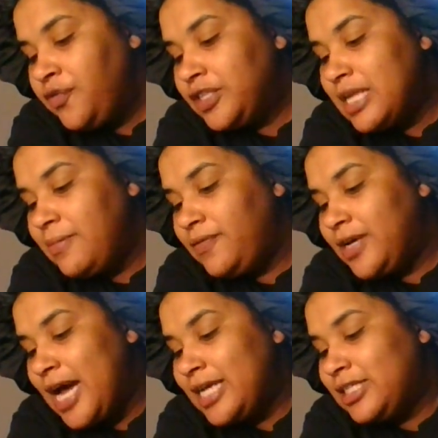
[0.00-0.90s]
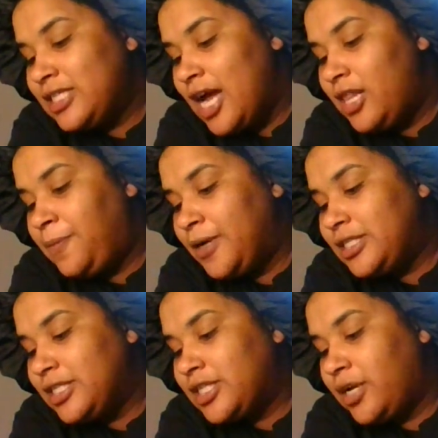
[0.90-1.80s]
For some of you guys, this other
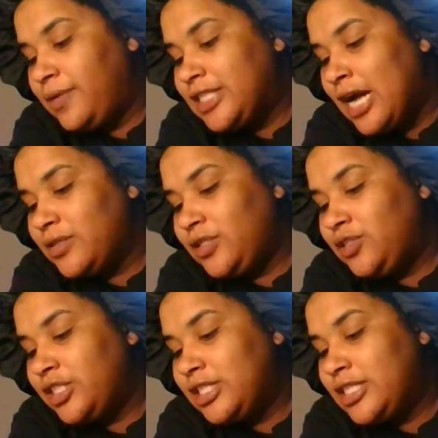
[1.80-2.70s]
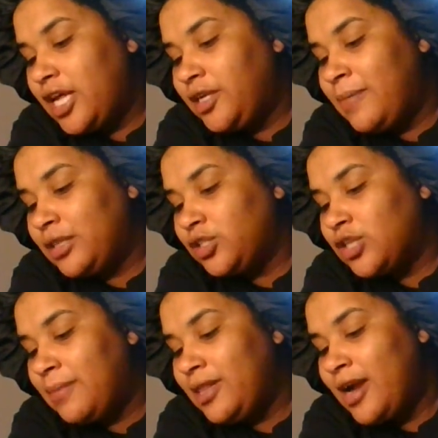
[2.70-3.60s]
person is going to reach out to you just to tell you about the
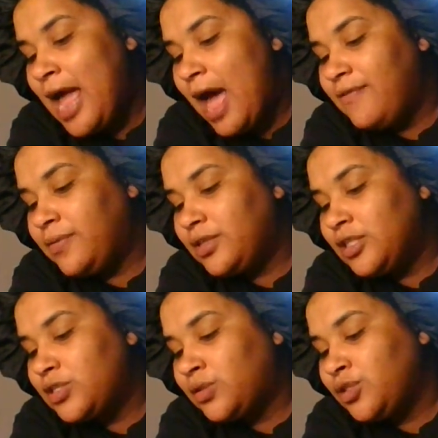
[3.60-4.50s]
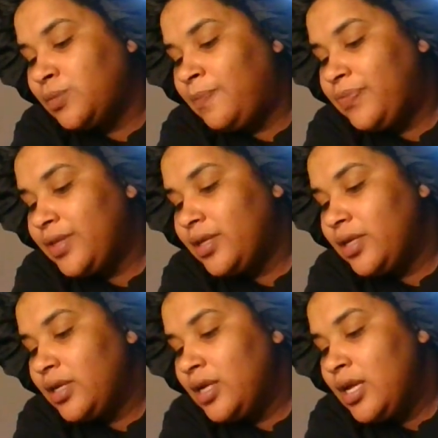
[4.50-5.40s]
drama they're having with this group,
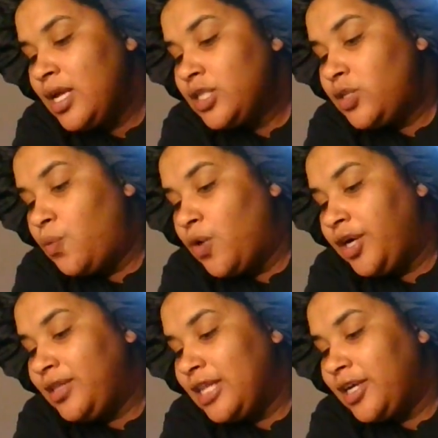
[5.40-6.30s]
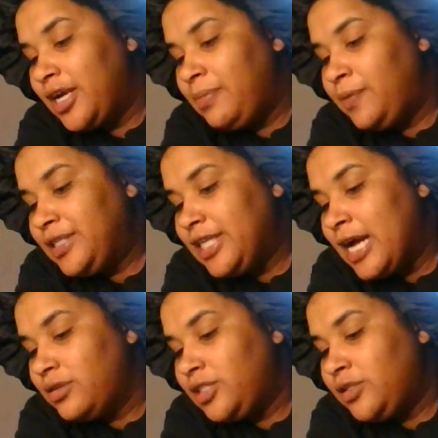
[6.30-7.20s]
to warn you that they're going to be reaching
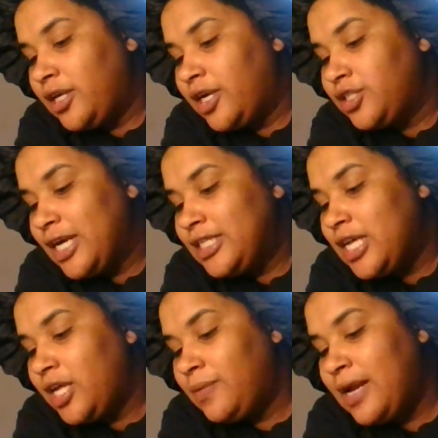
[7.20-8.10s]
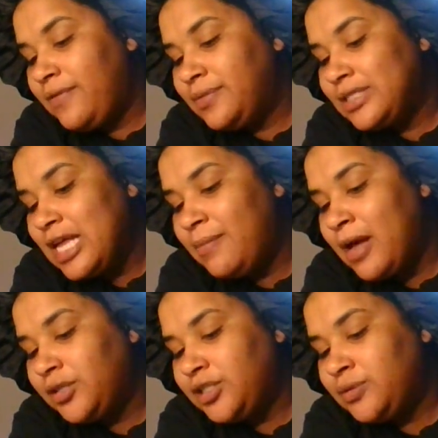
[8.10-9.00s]
out to you. They're going to try to tell you whatever was said
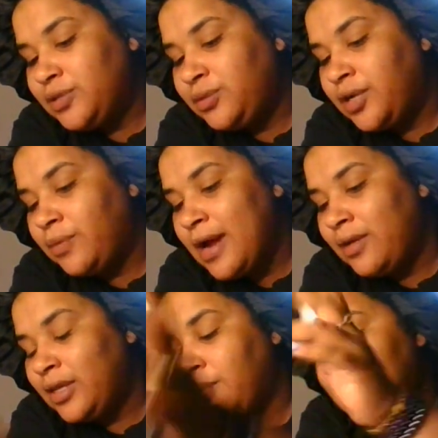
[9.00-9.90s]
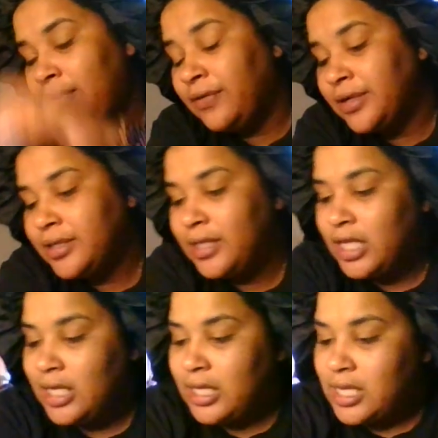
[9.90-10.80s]
about you when you weren't around them, whatever.
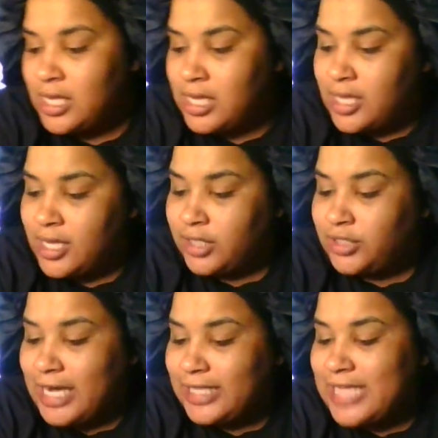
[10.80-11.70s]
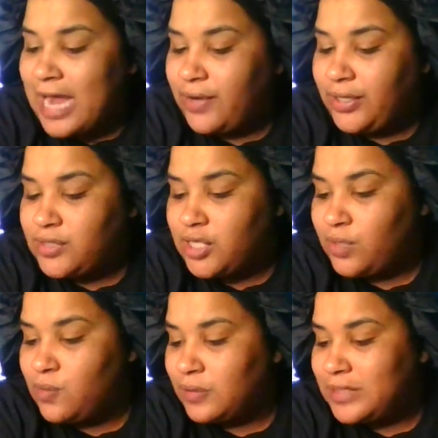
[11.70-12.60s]
Try to sour you so
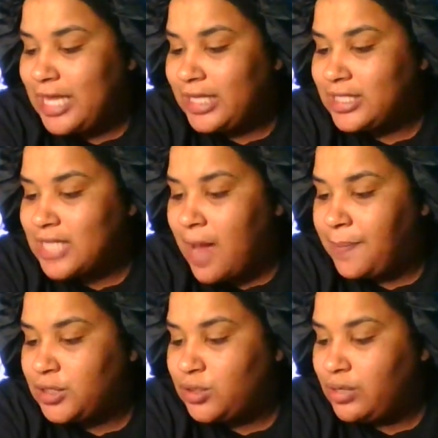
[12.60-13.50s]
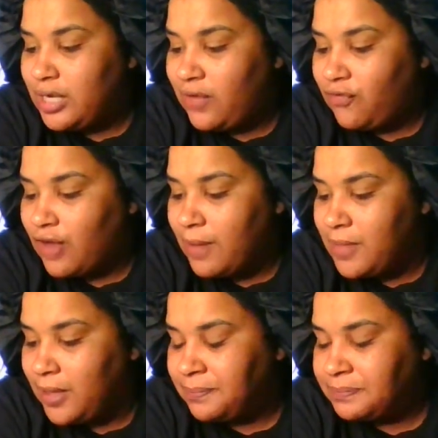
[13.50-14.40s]
you won't take this opportunity from
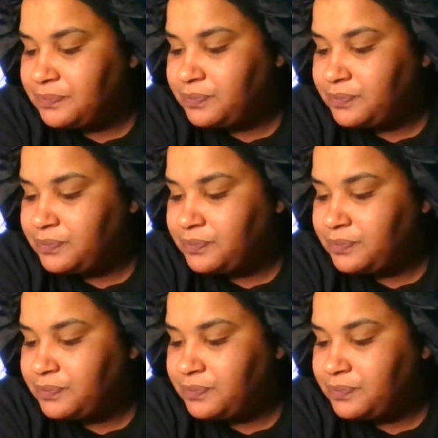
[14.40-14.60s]
them.